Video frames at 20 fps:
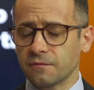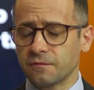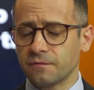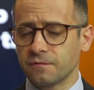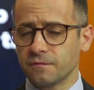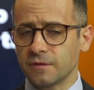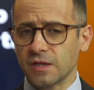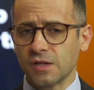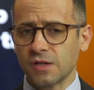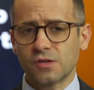
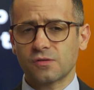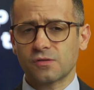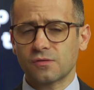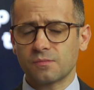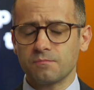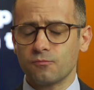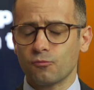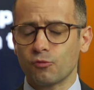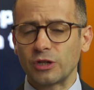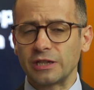this
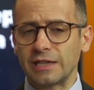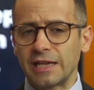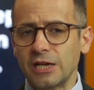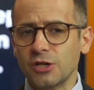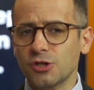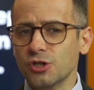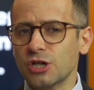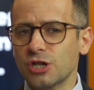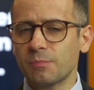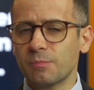
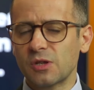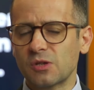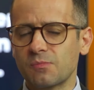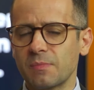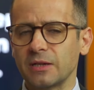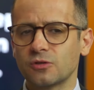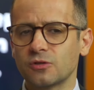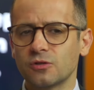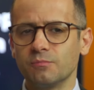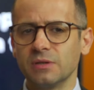relationship is
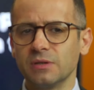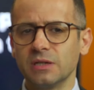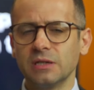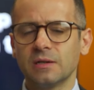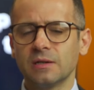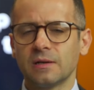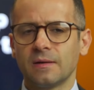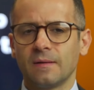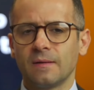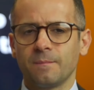meant to be,
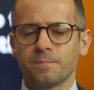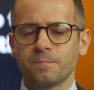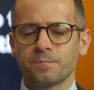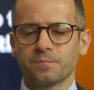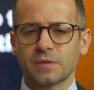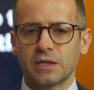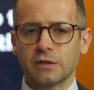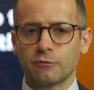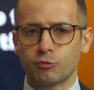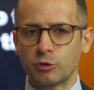
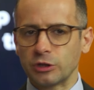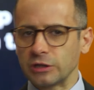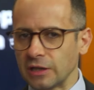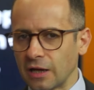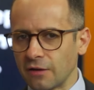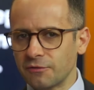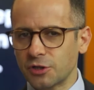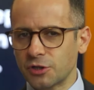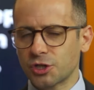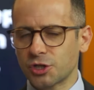if we
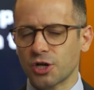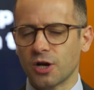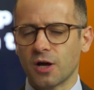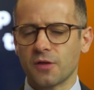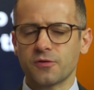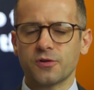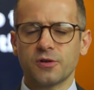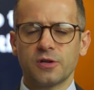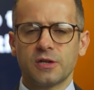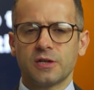love each
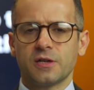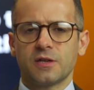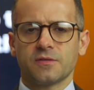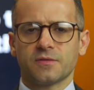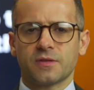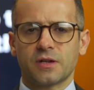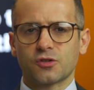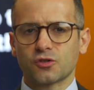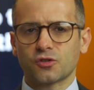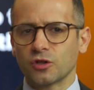other,
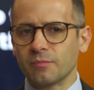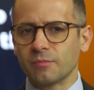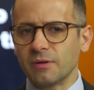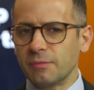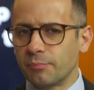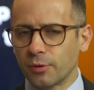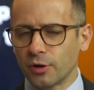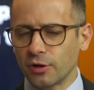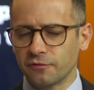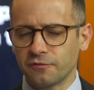then it's going to be
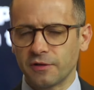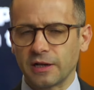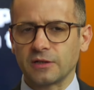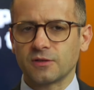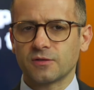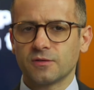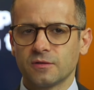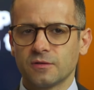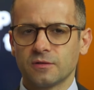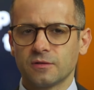
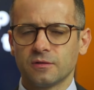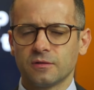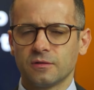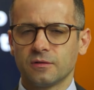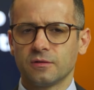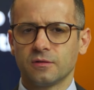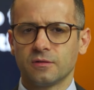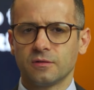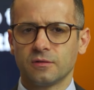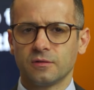perfect.
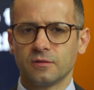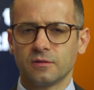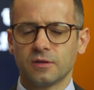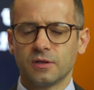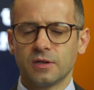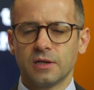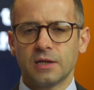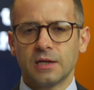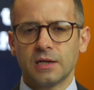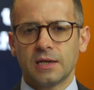
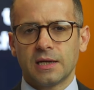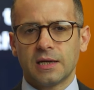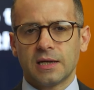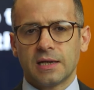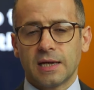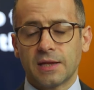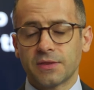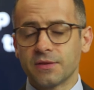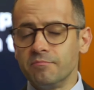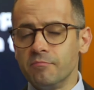
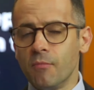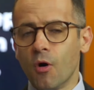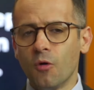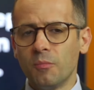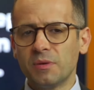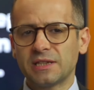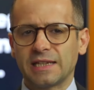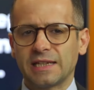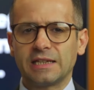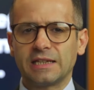And the
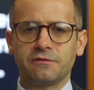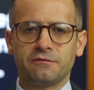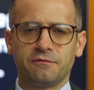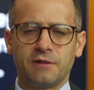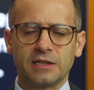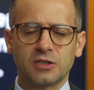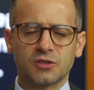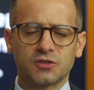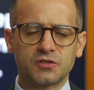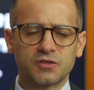moment that they
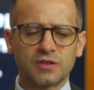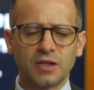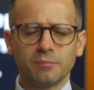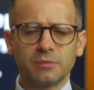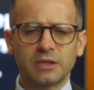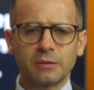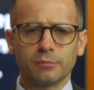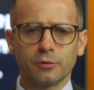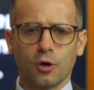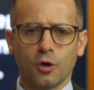find a
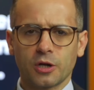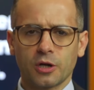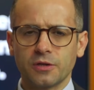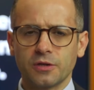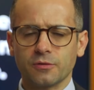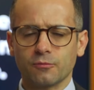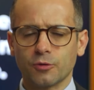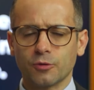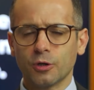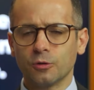stumbling block in the
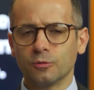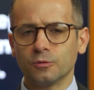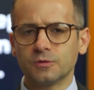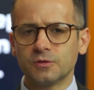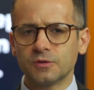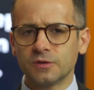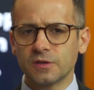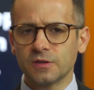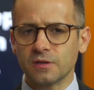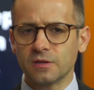
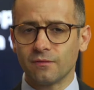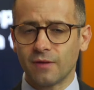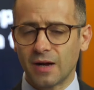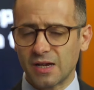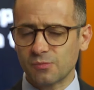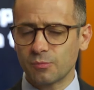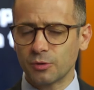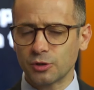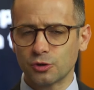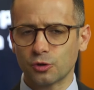road, the
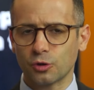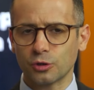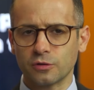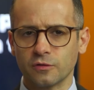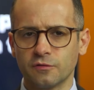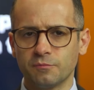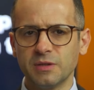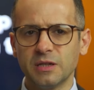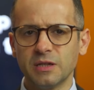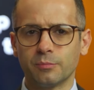vast majority
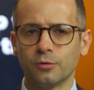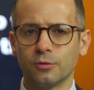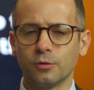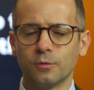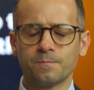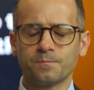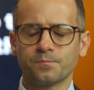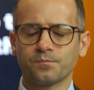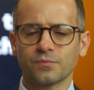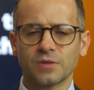of people,
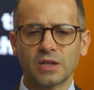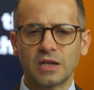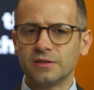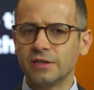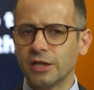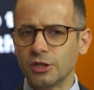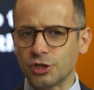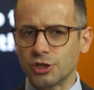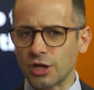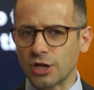
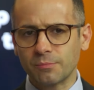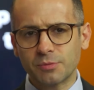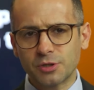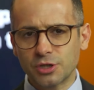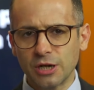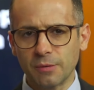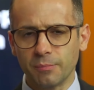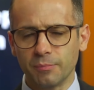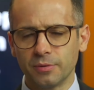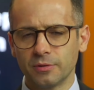they jump
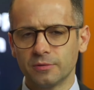ship.